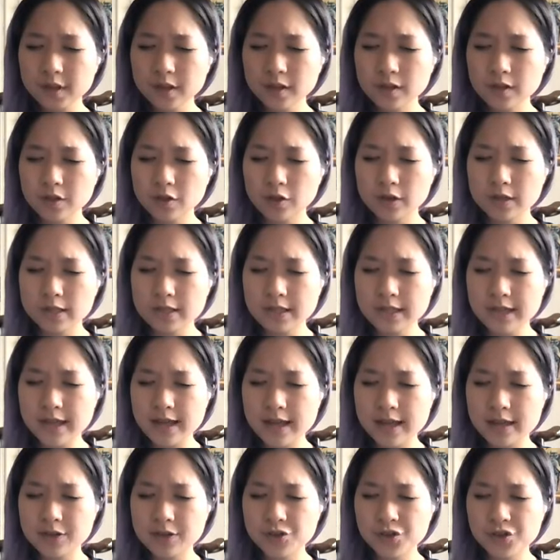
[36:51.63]
your
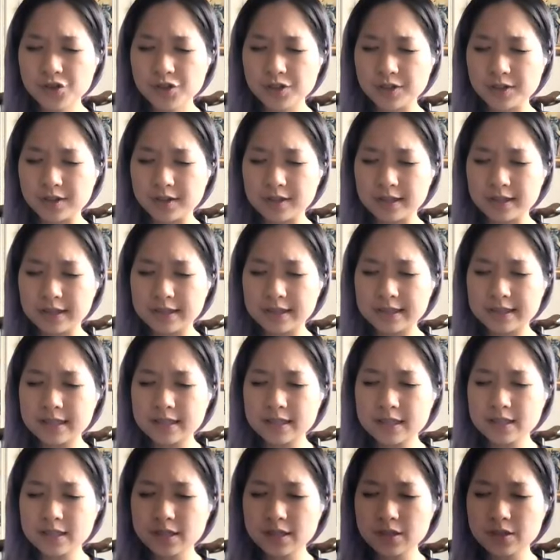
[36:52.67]
attention
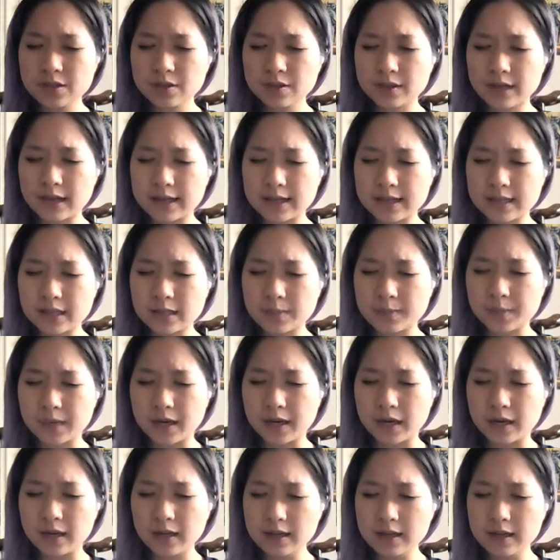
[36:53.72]
into that
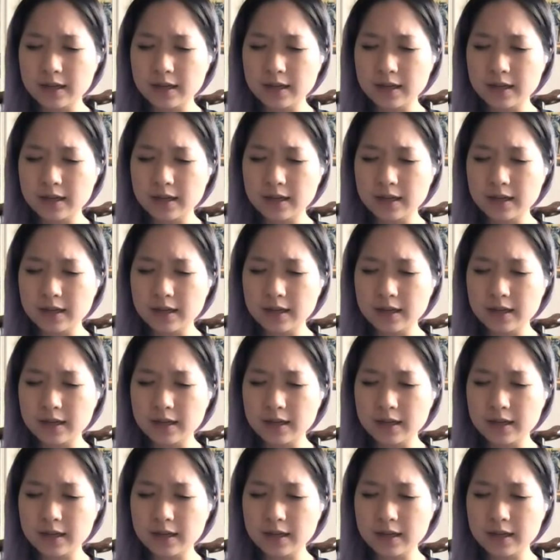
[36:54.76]
spot.